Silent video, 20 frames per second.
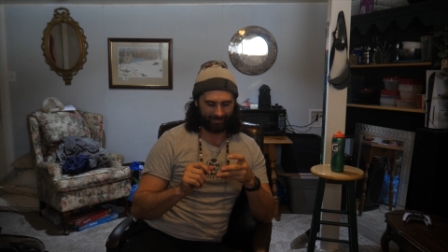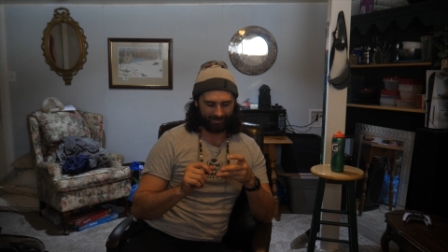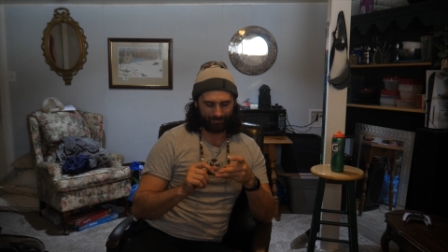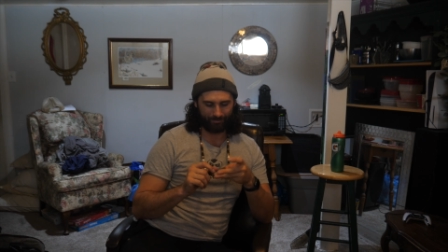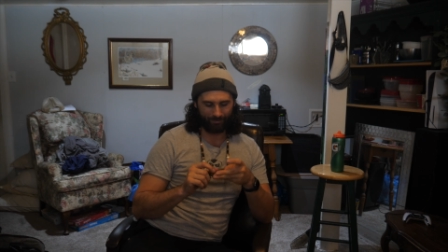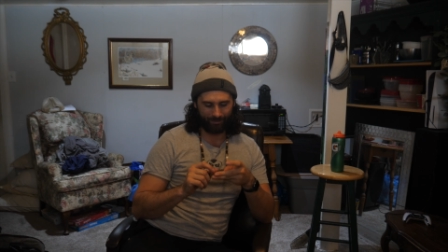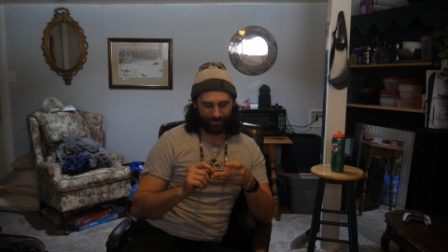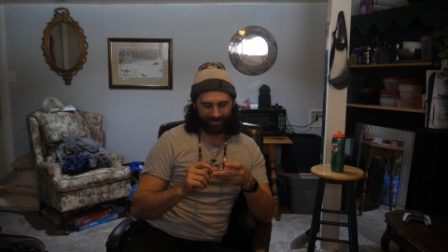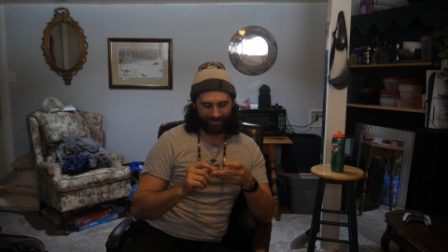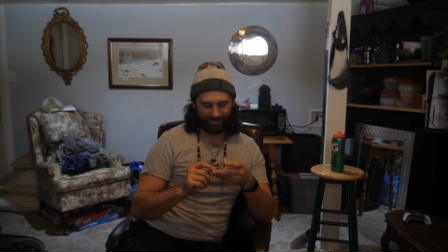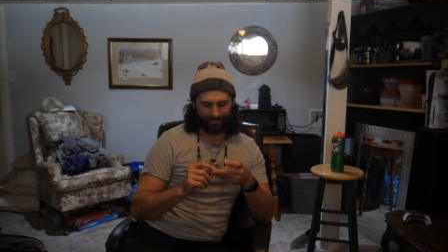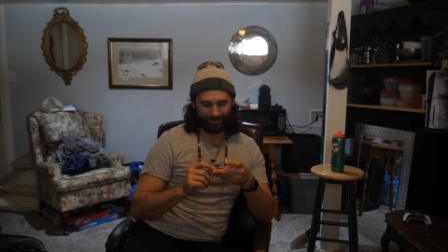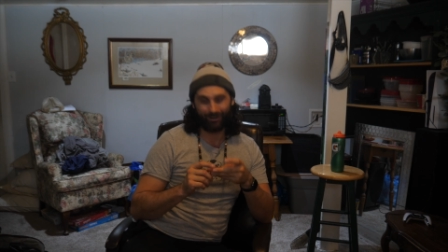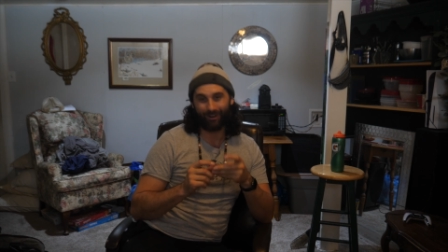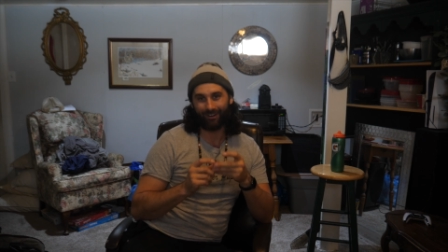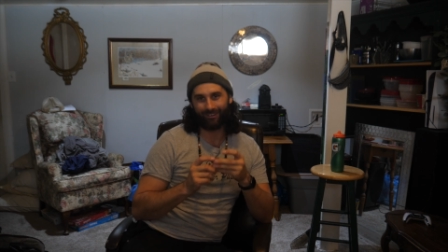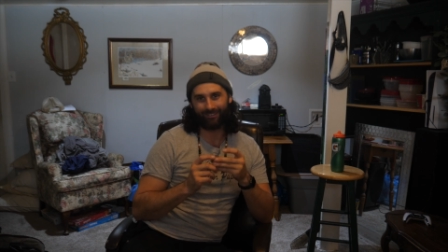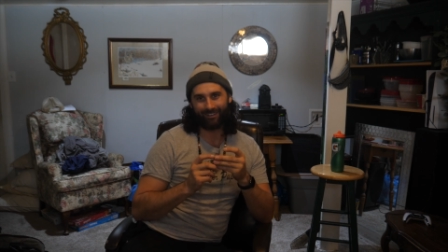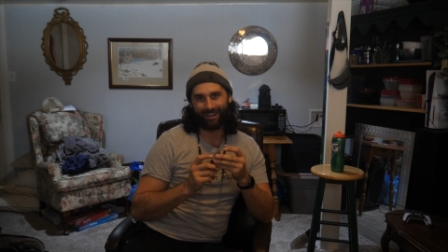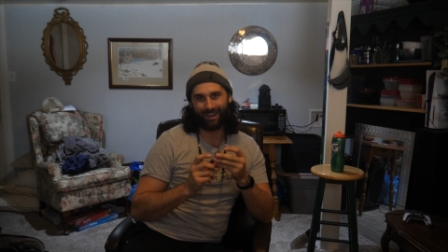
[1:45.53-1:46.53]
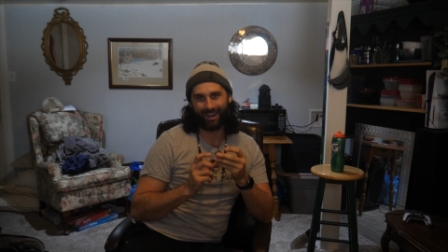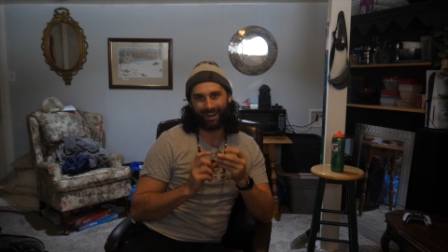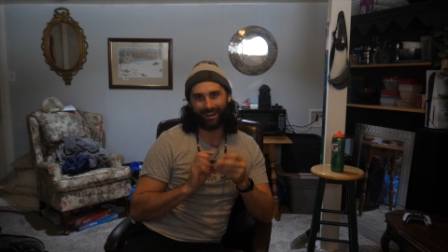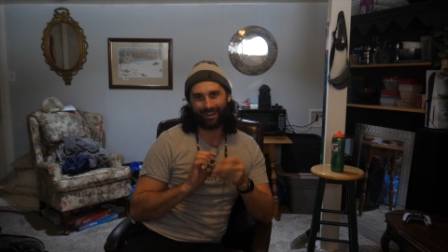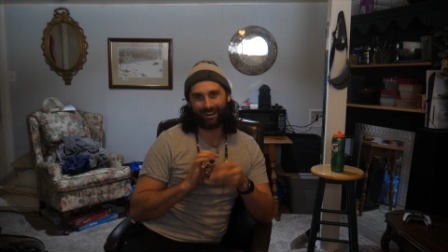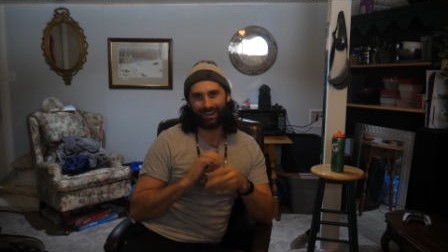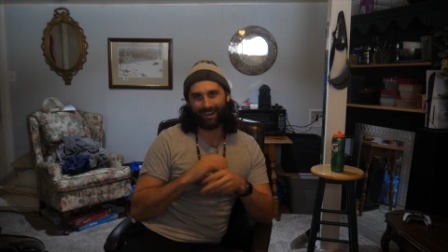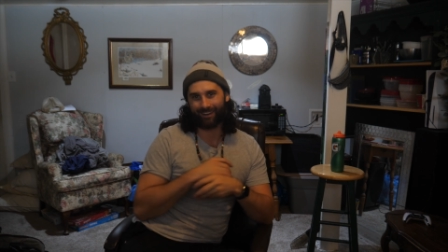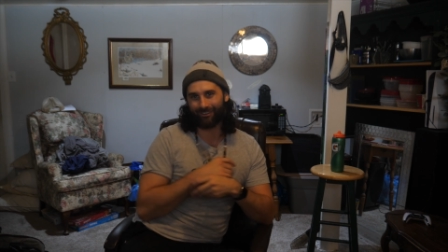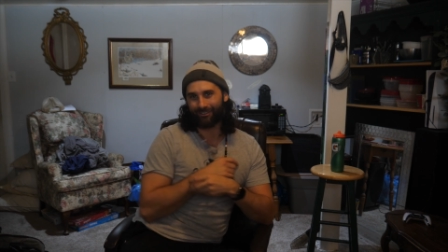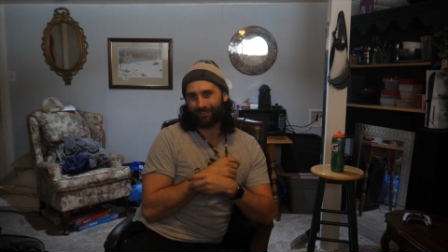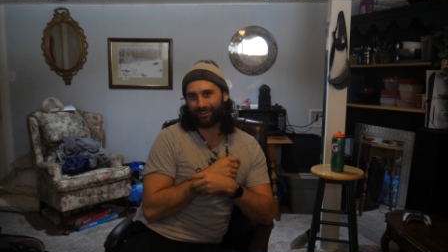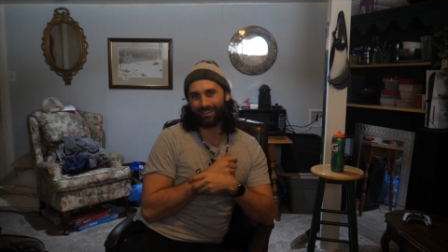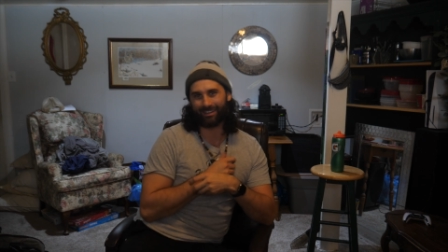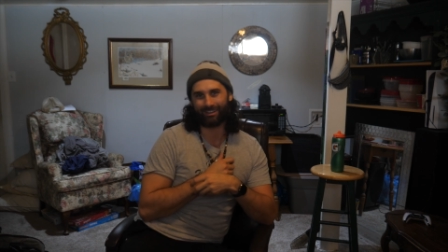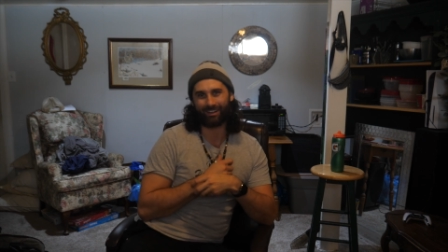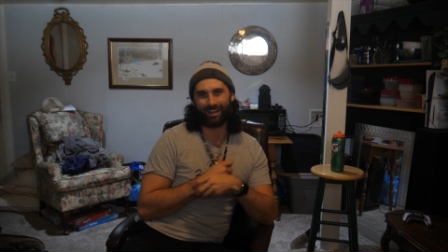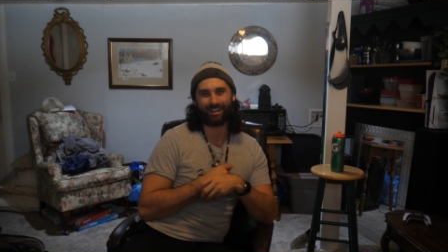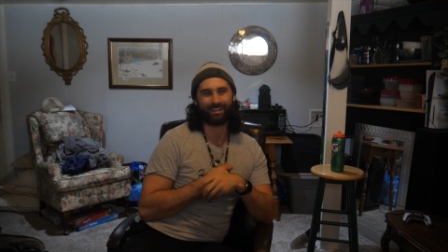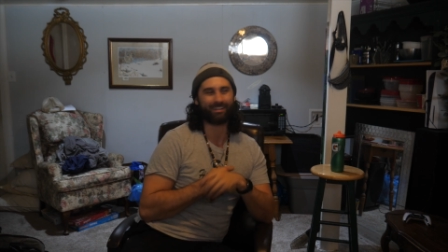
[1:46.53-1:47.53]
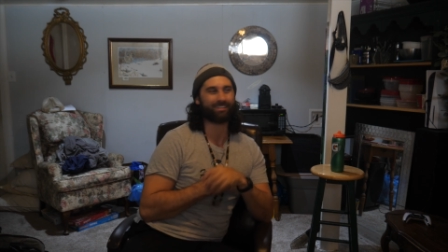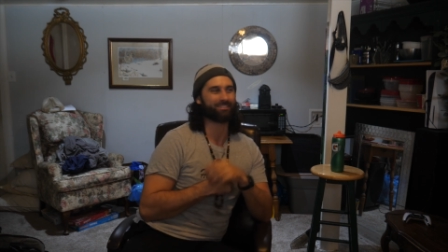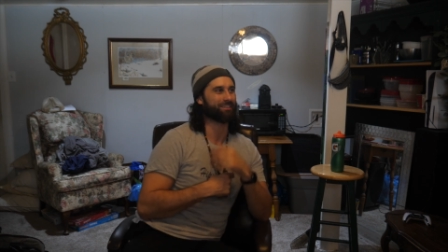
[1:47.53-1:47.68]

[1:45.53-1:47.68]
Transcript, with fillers: It's pretty cool, man. I really like it.